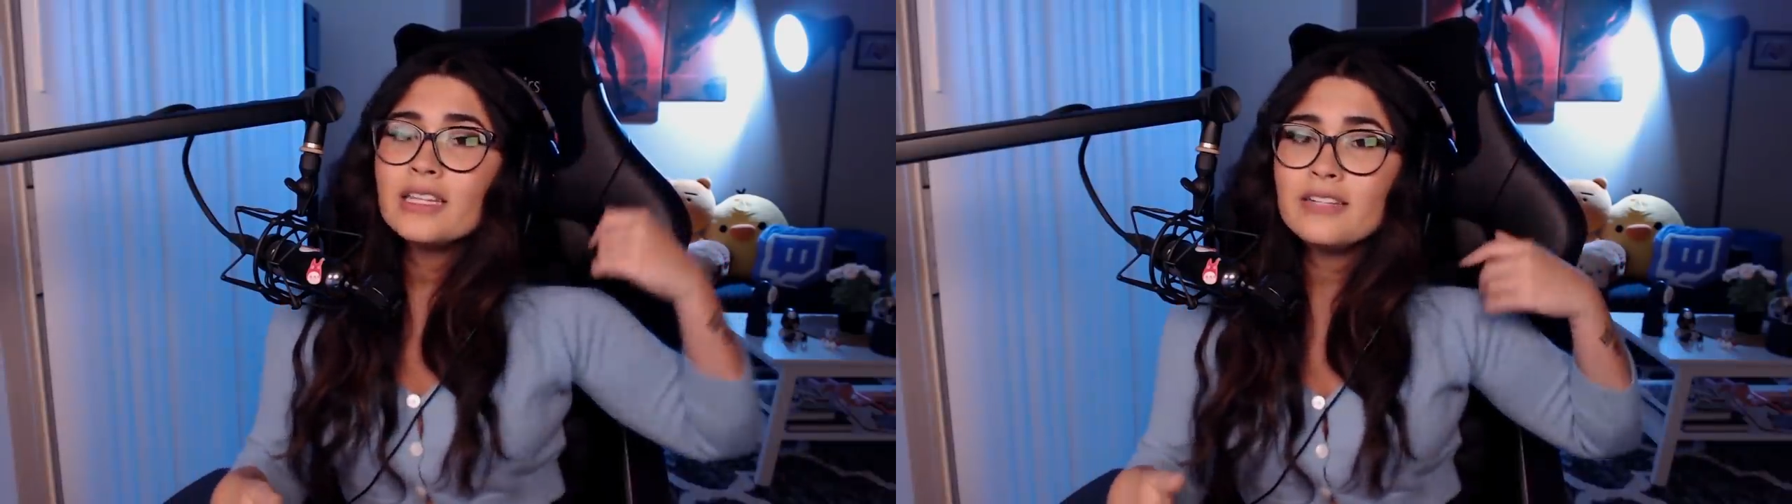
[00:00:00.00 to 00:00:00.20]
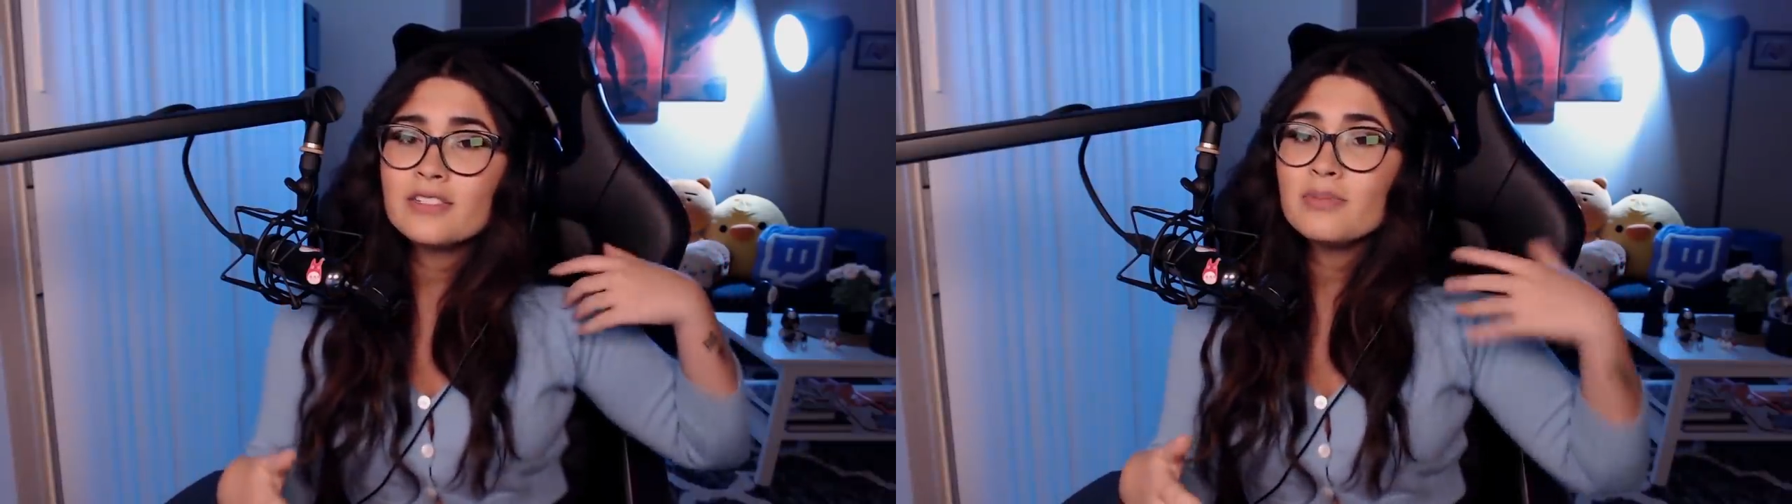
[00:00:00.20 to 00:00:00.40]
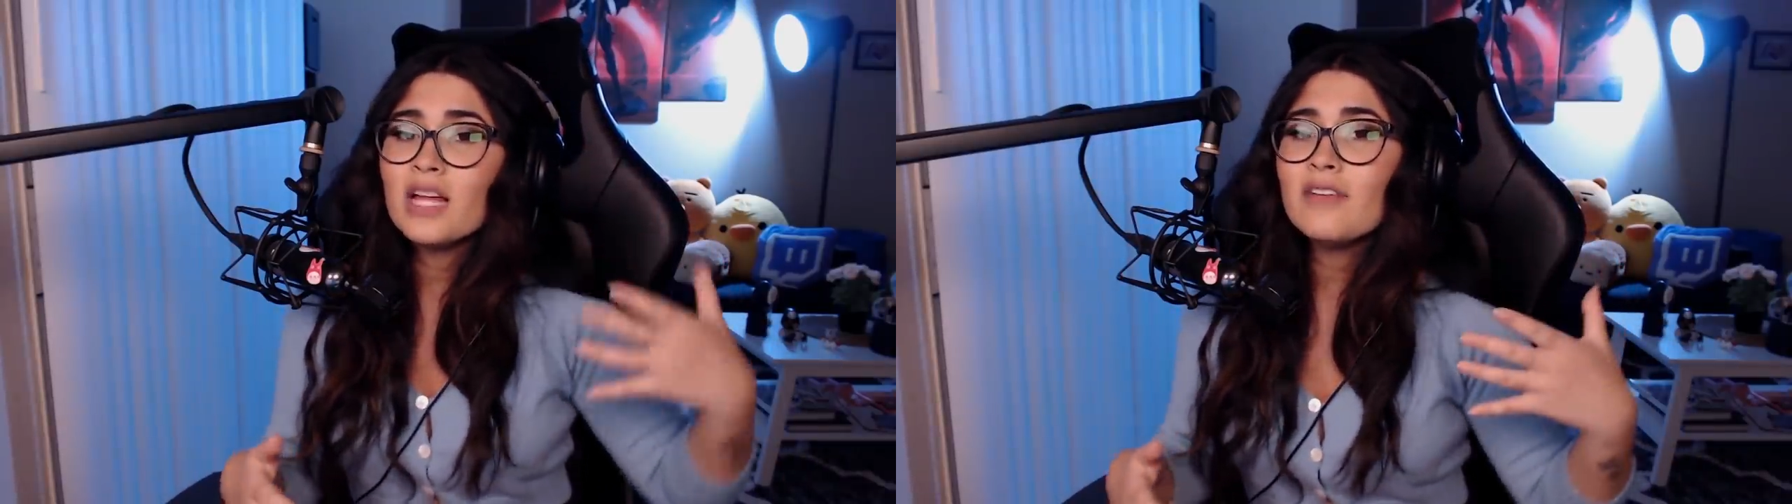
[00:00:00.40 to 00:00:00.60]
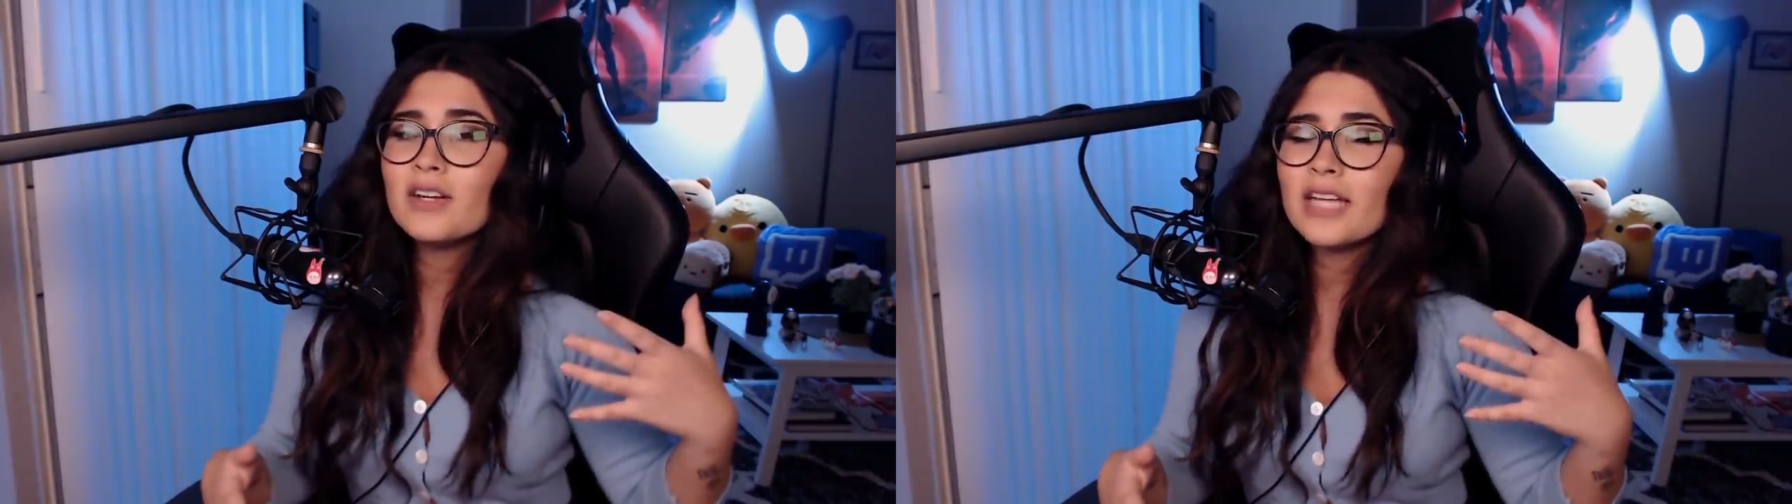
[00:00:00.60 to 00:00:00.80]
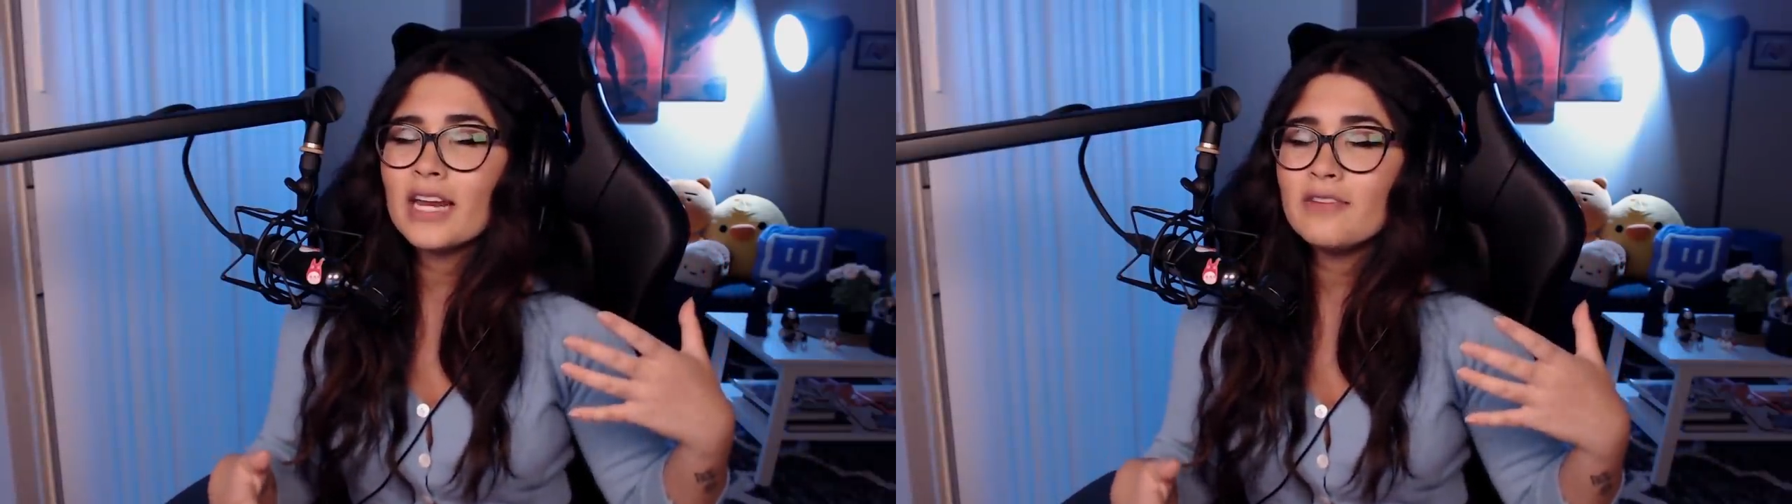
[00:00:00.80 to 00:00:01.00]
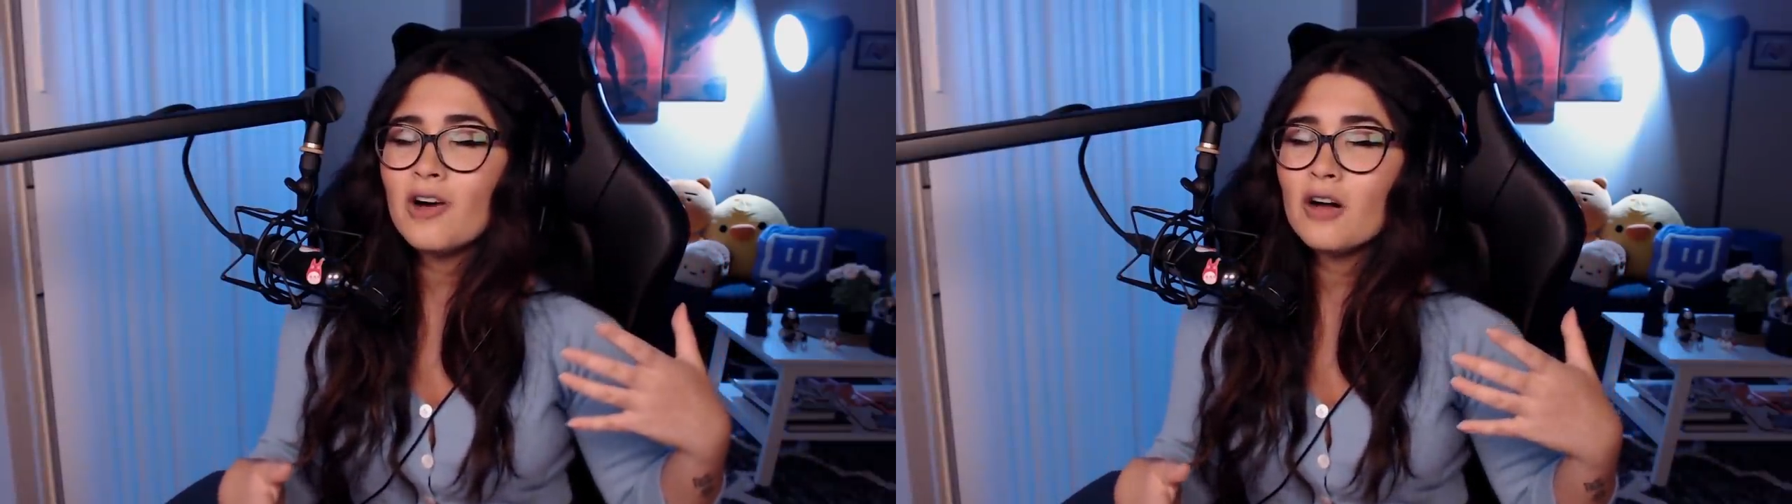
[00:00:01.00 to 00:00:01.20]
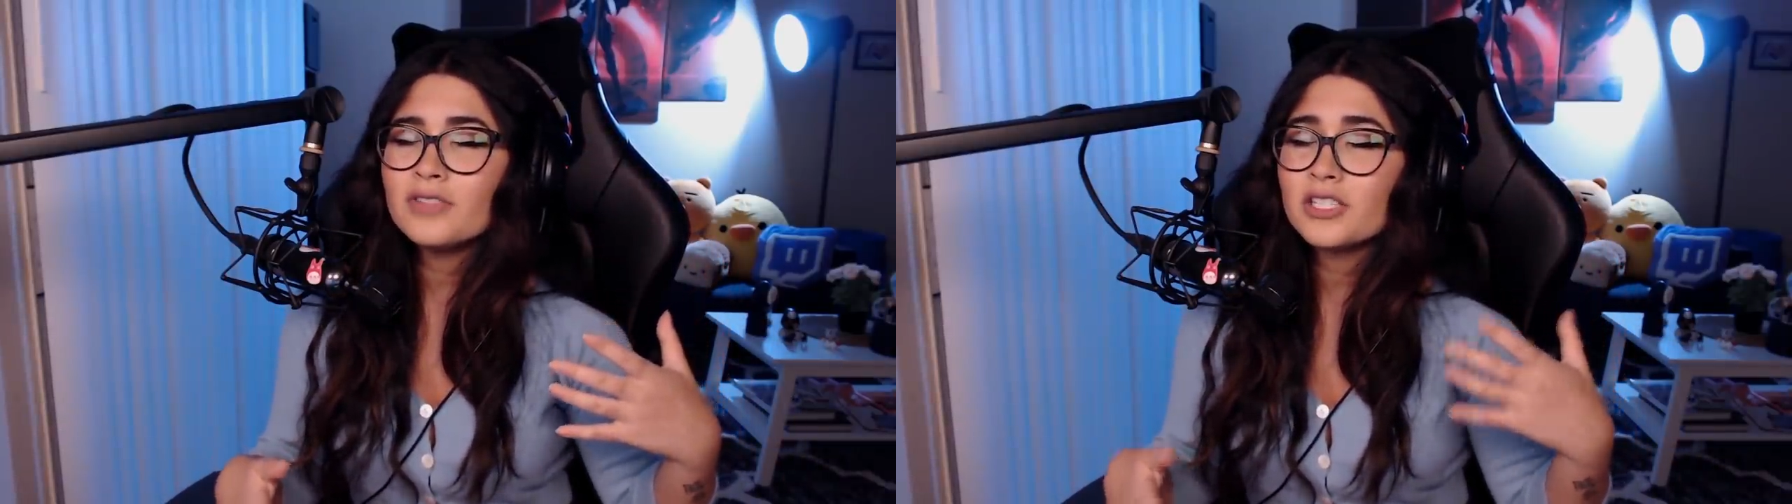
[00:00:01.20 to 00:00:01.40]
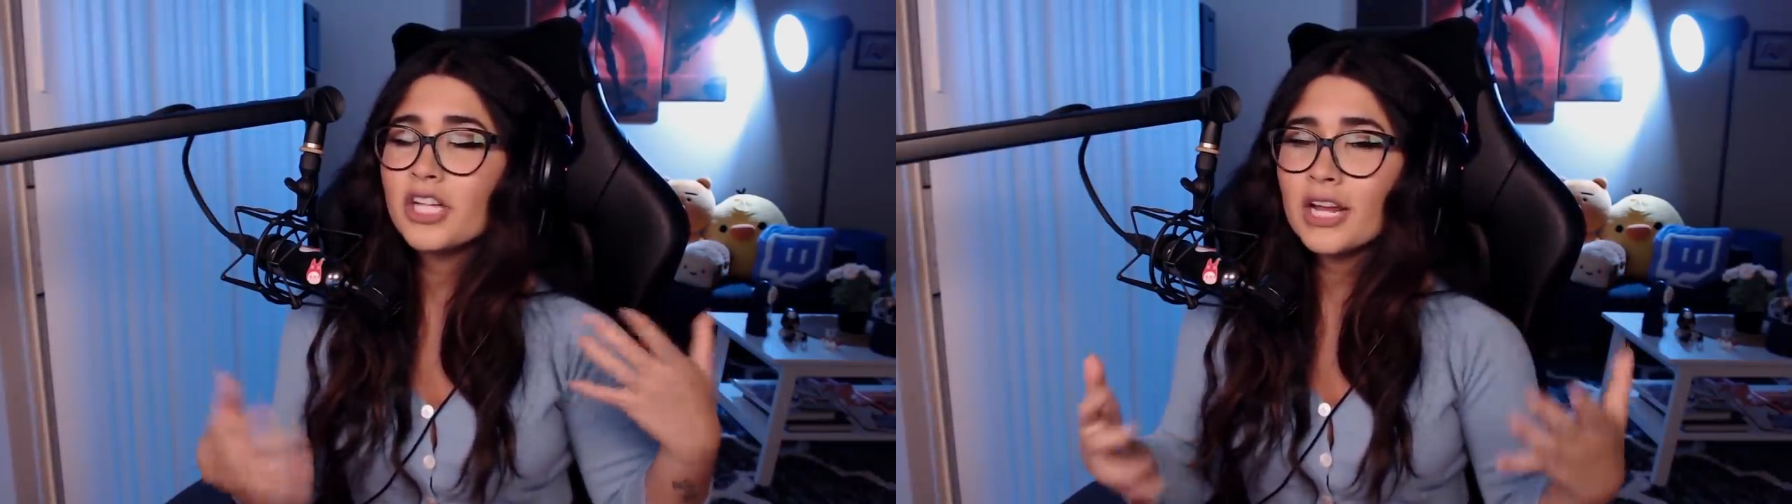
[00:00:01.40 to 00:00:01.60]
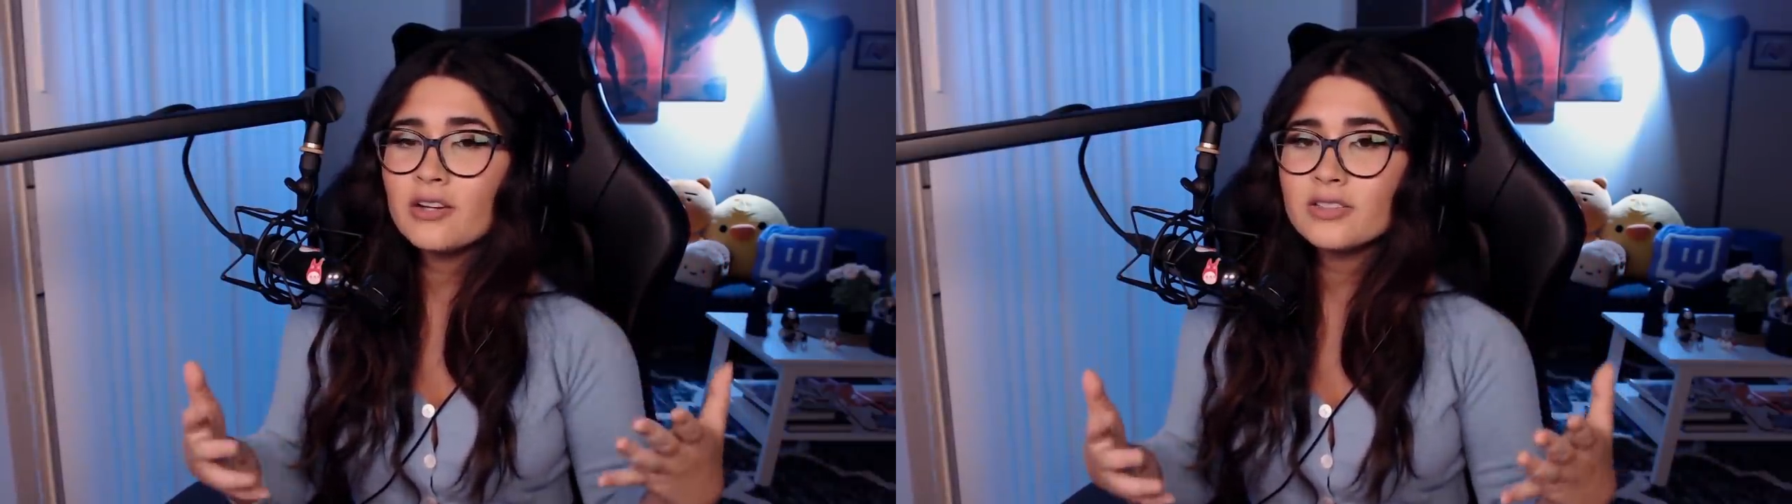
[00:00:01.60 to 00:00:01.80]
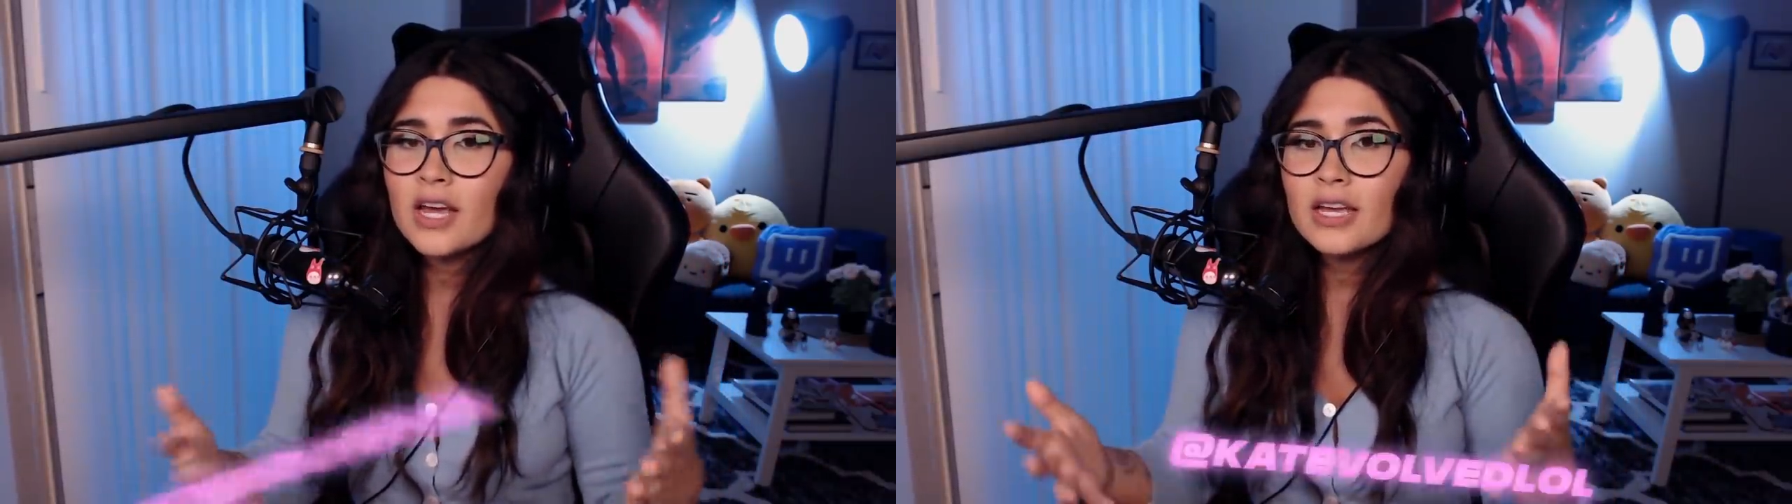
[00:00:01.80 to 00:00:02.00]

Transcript: leave some love on Kat Evolved's channels.